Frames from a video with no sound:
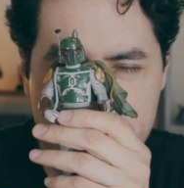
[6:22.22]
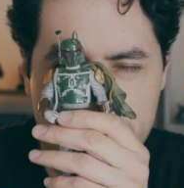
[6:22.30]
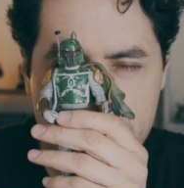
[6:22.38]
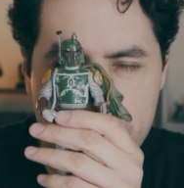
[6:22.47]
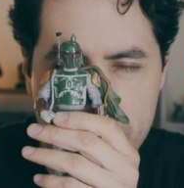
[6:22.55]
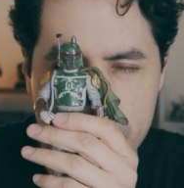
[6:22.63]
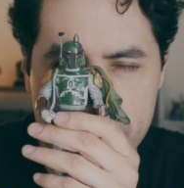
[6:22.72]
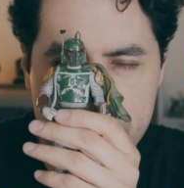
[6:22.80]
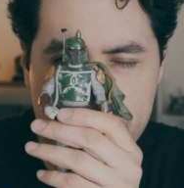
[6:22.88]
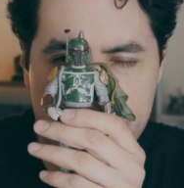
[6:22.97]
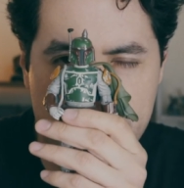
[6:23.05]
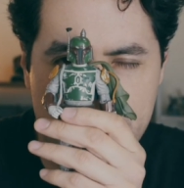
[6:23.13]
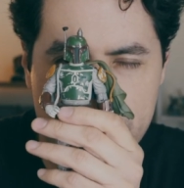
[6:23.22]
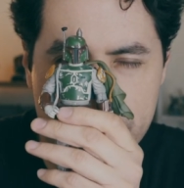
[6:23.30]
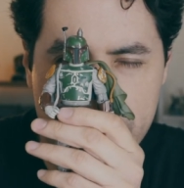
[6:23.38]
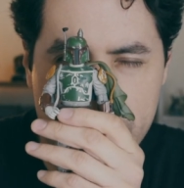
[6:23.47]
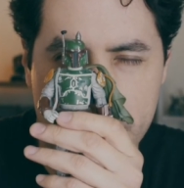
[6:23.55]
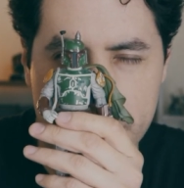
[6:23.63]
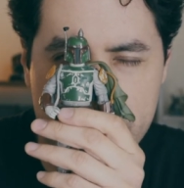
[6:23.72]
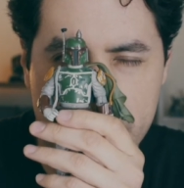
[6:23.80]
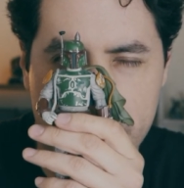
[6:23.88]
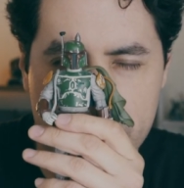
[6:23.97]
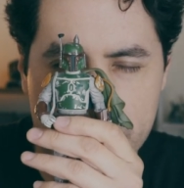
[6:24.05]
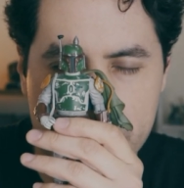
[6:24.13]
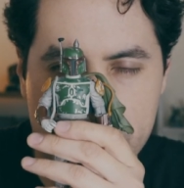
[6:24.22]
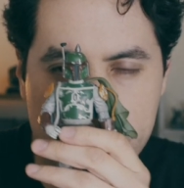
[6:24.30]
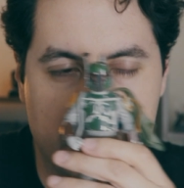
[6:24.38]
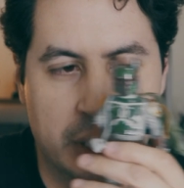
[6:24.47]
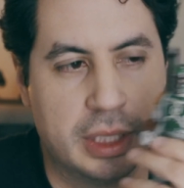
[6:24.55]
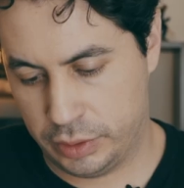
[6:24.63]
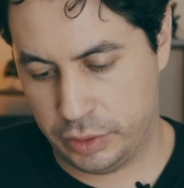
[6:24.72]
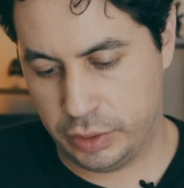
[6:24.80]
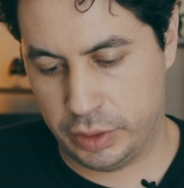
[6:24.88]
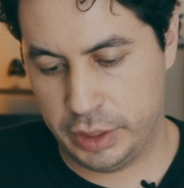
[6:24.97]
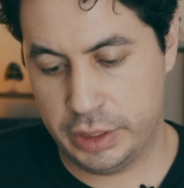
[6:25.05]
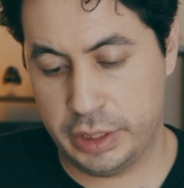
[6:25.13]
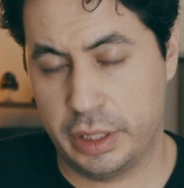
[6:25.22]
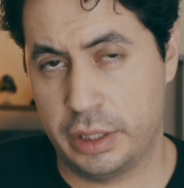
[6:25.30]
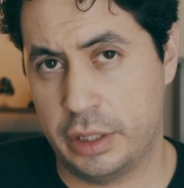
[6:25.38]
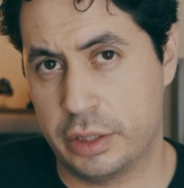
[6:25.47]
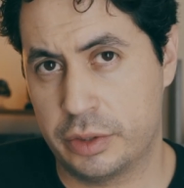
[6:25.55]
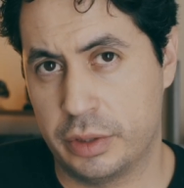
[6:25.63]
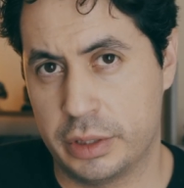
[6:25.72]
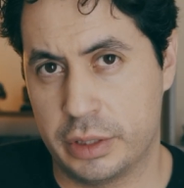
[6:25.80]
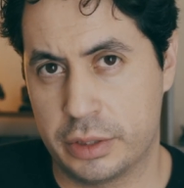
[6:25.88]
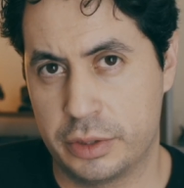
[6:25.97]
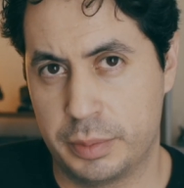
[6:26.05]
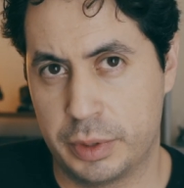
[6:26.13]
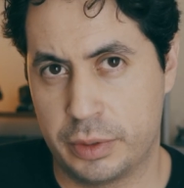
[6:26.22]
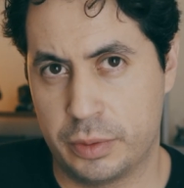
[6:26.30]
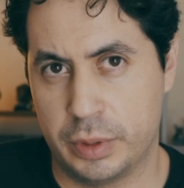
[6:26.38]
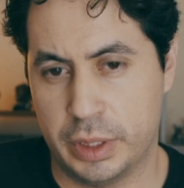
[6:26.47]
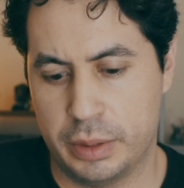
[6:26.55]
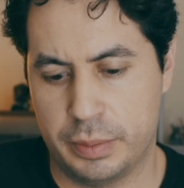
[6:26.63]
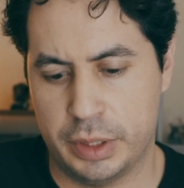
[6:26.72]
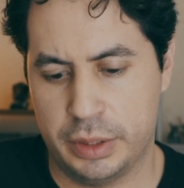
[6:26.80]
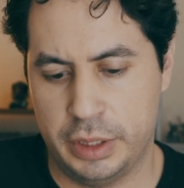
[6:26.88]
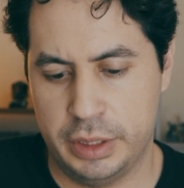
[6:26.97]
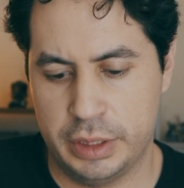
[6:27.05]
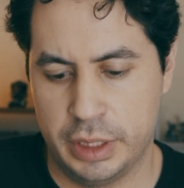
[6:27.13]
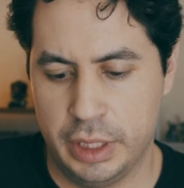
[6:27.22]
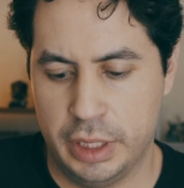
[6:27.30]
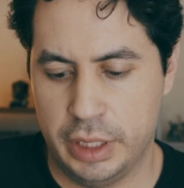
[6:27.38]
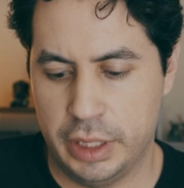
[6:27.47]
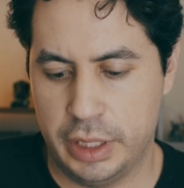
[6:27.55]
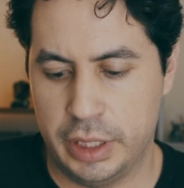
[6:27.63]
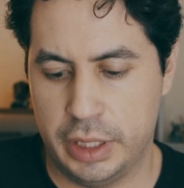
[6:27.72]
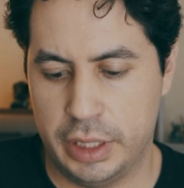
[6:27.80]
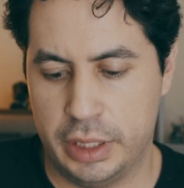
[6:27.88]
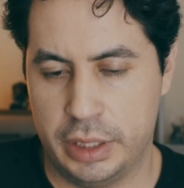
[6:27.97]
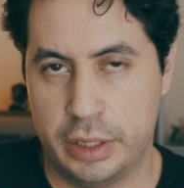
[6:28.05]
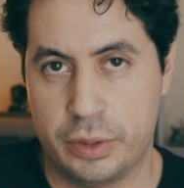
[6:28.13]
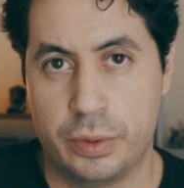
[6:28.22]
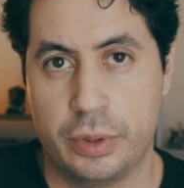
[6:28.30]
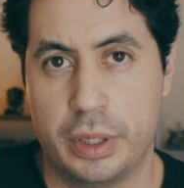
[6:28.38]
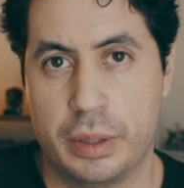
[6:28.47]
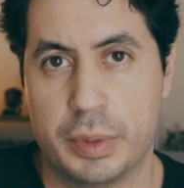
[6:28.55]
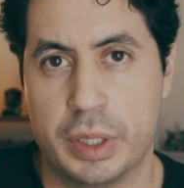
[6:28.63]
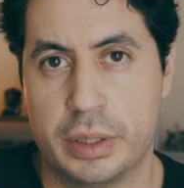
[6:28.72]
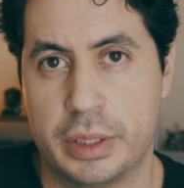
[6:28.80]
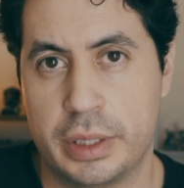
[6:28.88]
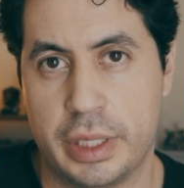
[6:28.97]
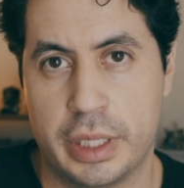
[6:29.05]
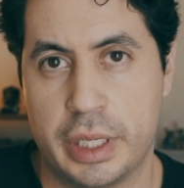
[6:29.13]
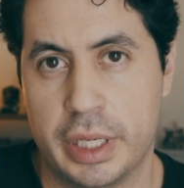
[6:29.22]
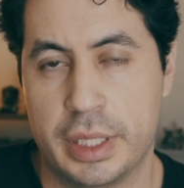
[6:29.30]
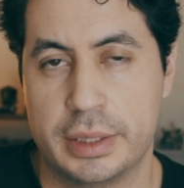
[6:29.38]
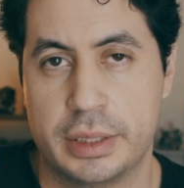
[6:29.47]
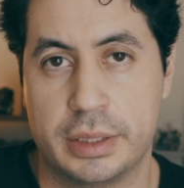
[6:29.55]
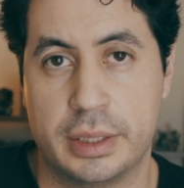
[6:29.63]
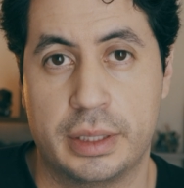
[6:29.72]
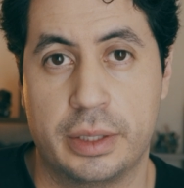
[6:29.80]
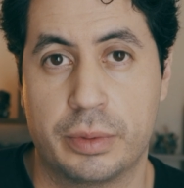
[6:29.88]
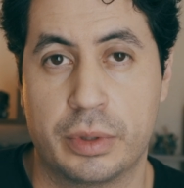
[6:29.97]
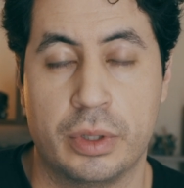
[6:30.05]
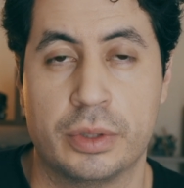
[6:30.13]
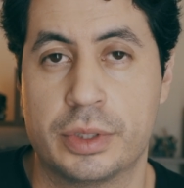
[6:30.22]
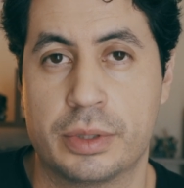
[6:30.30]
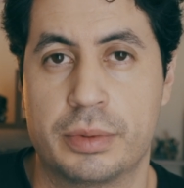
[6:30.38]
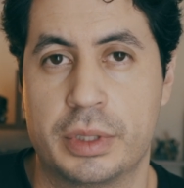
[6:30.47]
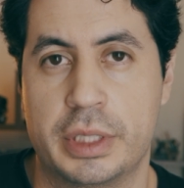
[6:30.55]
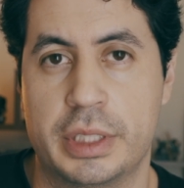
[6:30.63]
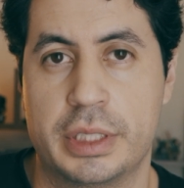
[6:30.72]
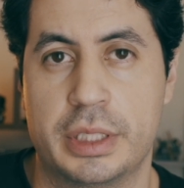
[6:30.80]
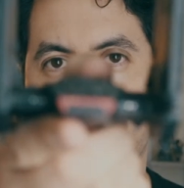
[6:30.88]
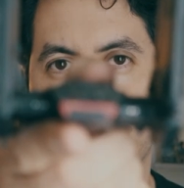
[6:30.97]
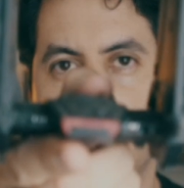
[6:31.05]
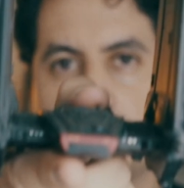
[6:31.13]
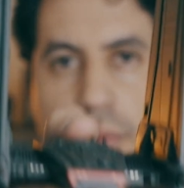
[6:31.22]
Who is the man behind the helmet? So this is getting long, so I'll talk super quick about these. The cool thing about the diecast is that they were also releasing